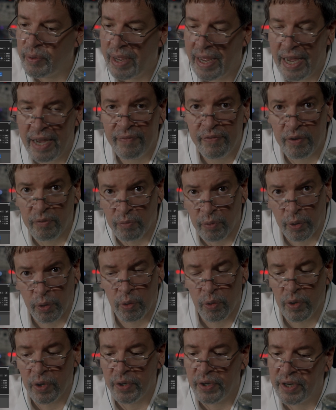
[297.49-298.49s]
haven't
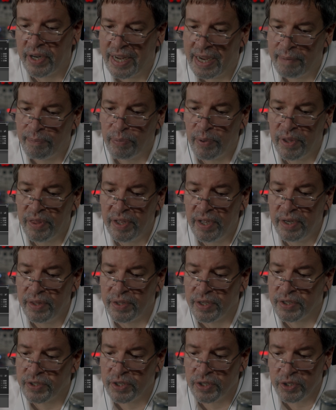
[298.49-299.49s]
recorded an amp with it,
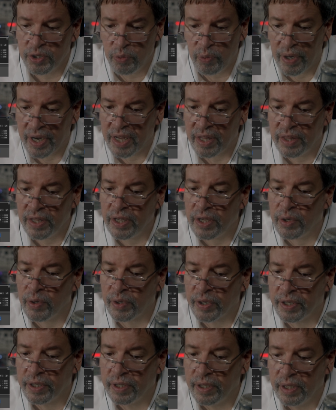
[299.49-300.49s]
this is a way that you
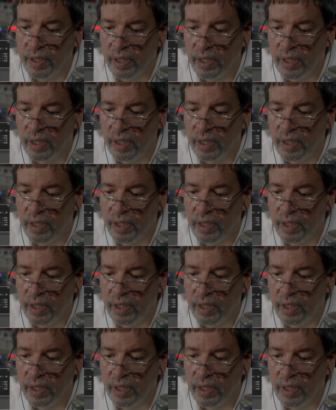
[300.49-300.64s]
can